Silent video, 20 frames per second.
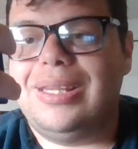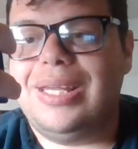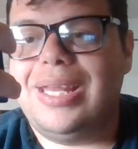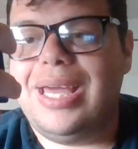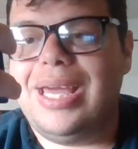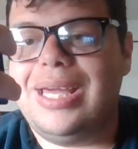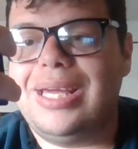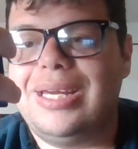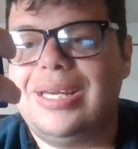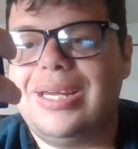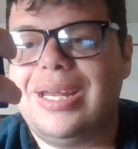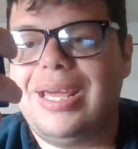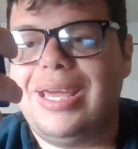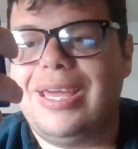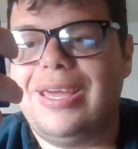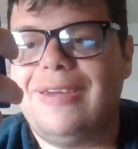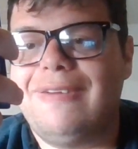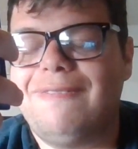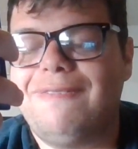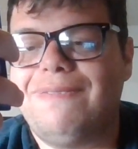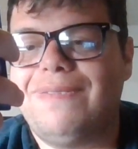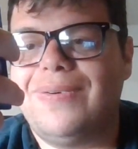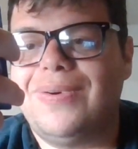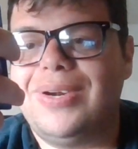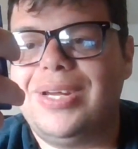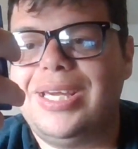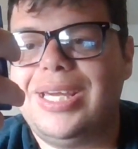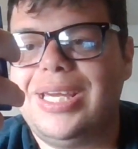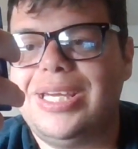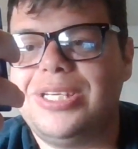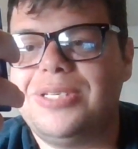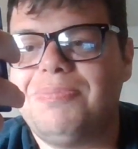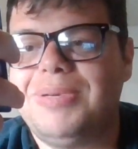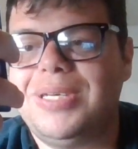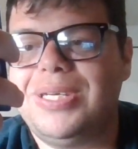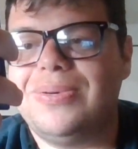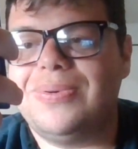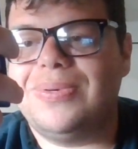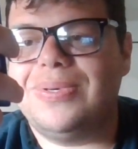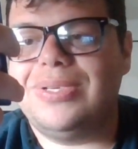that have 40
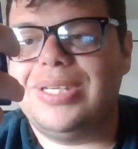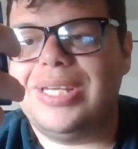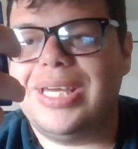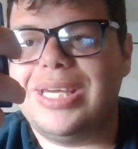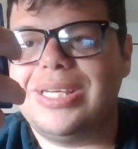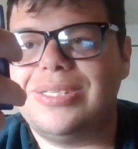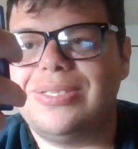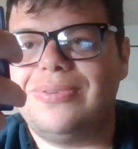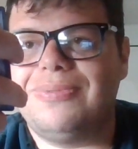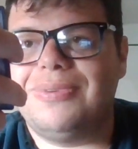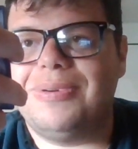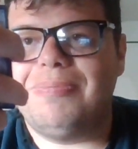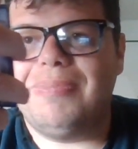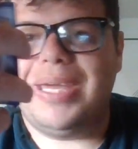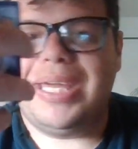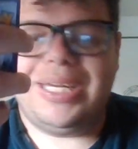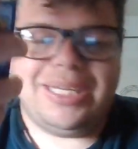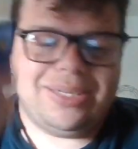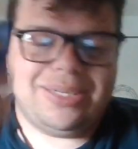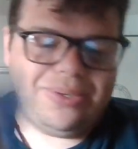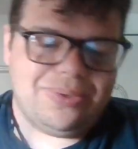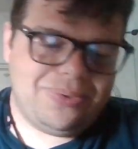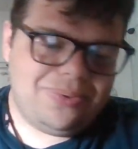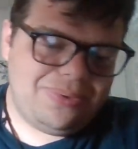HP or less remaining.